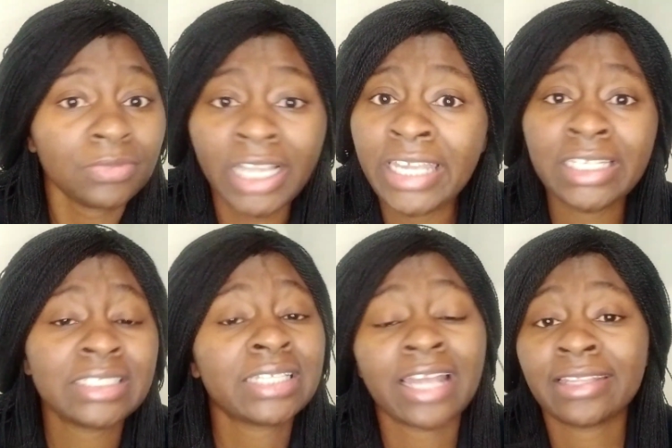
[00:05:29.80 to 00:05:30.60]
and
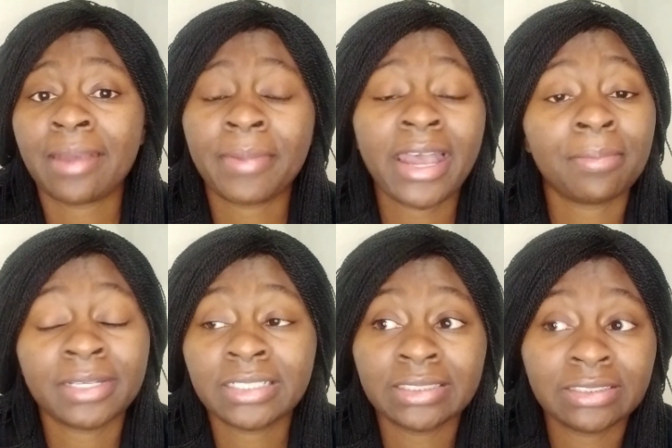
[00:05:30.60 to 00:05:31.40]
it's not that bad
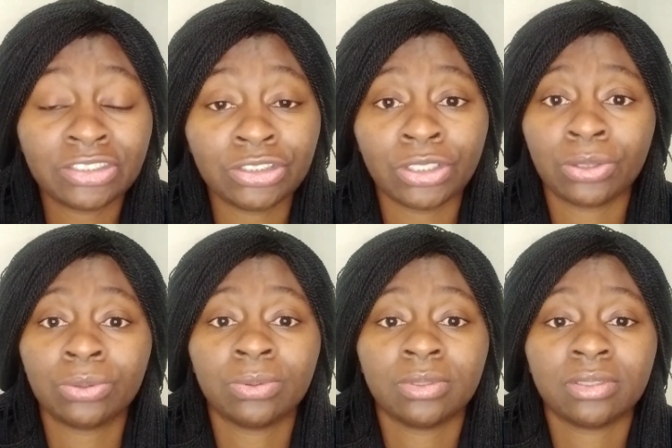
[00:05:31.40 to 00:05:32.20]
because, you
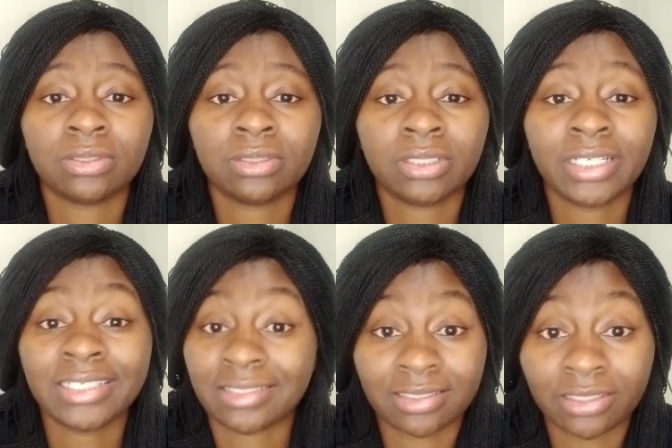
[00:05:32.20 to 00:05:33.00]
know,
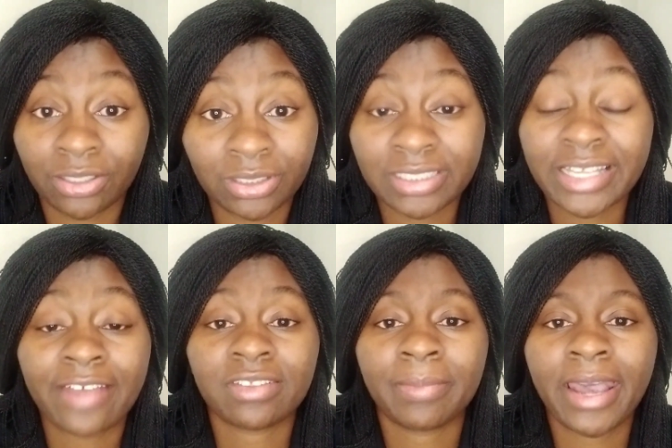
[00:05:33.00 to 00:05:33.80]
it's learning
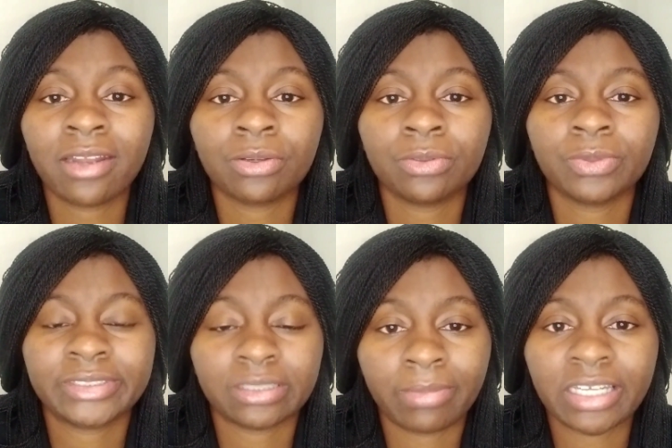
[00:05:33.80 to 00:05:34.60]
half the battle with
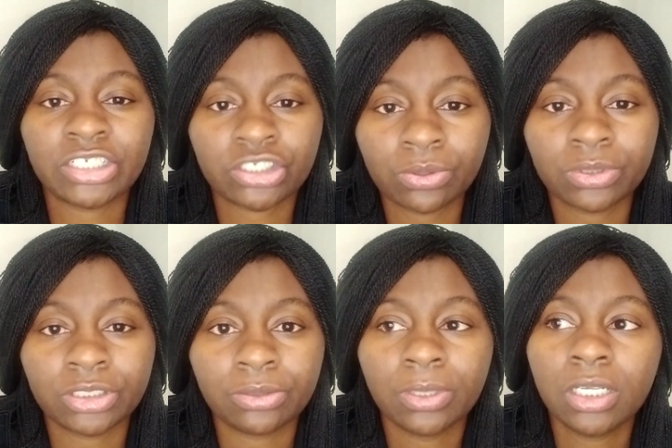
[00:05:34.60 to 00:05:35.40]
somebody showing
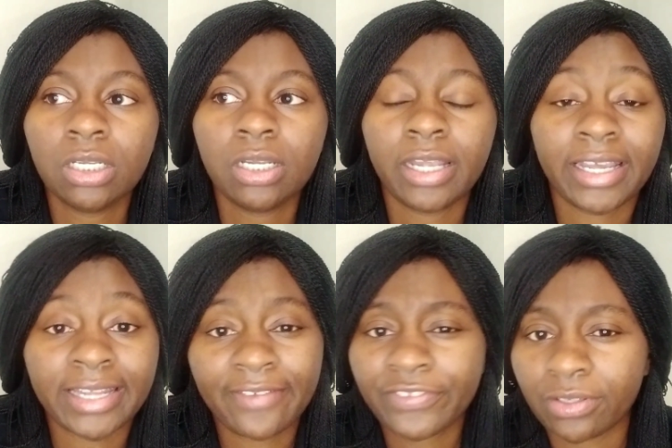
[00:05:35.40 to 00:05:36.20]
you. And
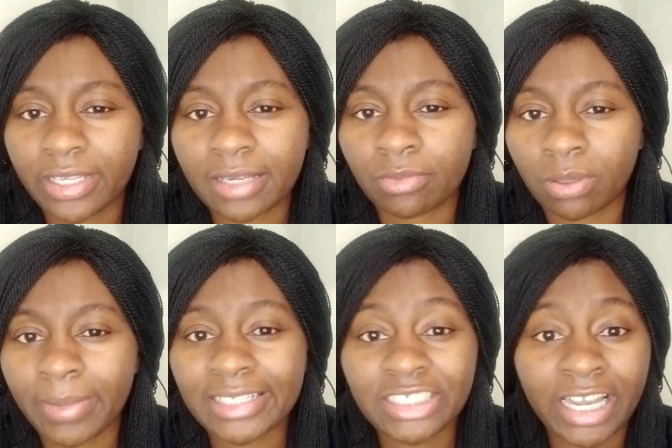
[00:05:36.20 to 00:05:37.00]
I feel like with
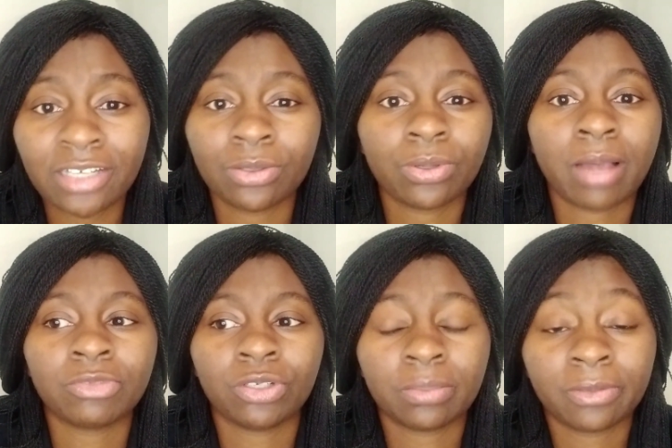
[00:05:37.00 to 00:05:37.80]
my channel, I'm
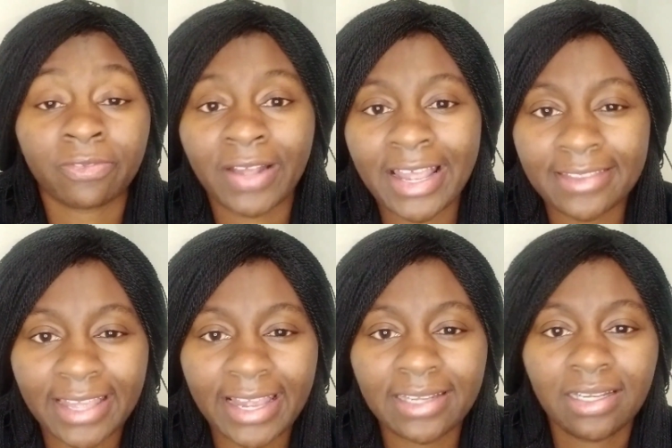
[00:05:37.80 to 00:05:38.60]
going to provide
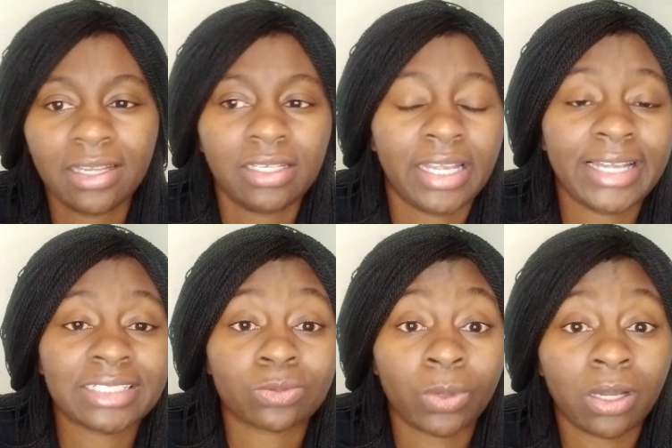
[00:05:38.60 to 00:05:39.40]
that
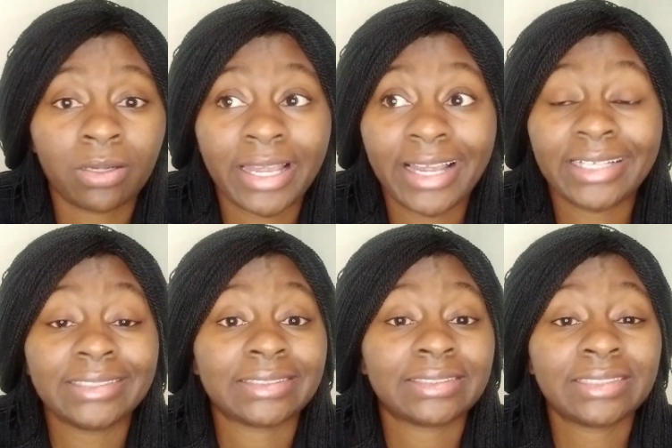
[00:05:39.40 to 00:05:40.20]
as well
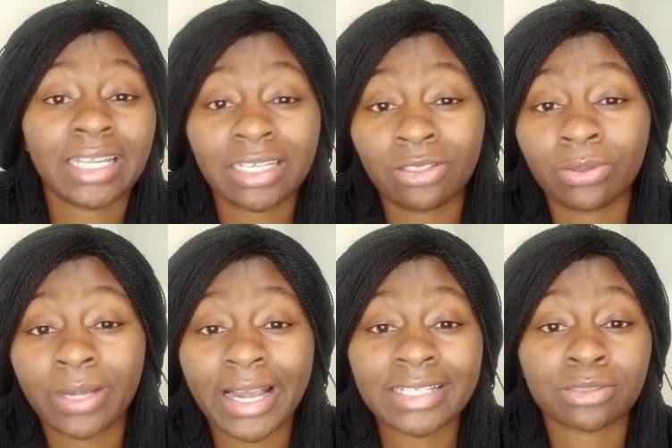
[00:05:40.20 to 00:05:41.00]
as taking you
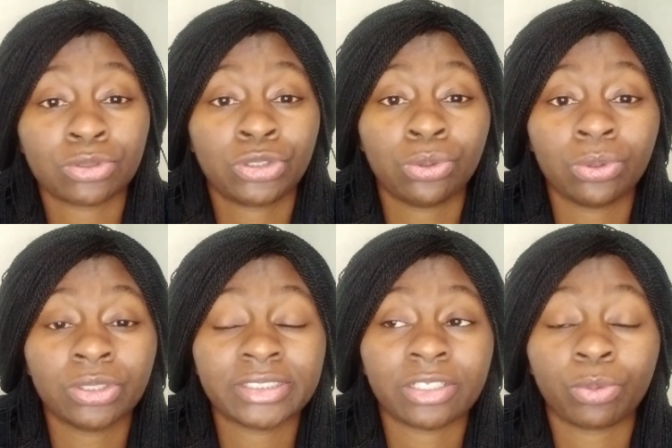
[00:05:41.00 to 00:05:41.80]
guys on
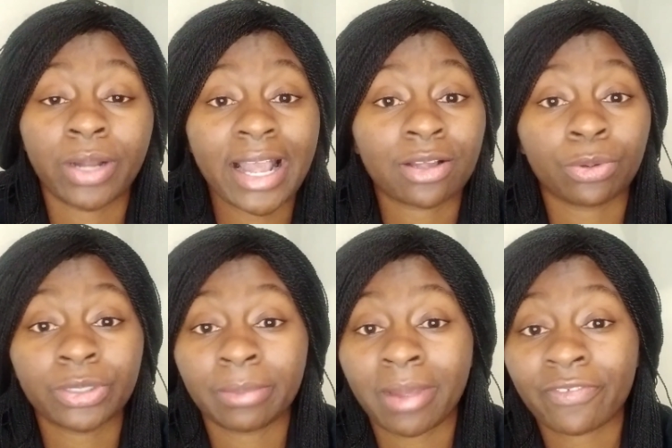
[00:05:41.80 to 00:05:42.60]
tours of where I go
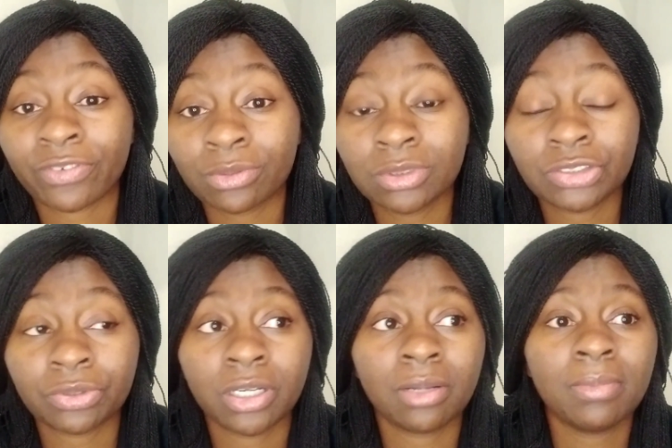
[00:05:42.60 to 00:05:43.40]
get my fruits
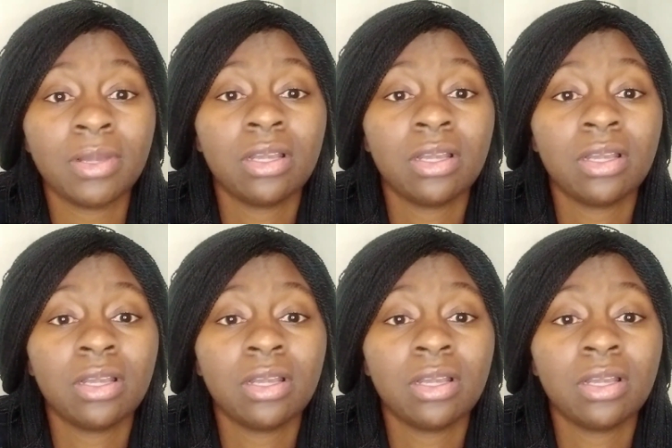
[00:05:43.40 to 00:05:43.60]
from.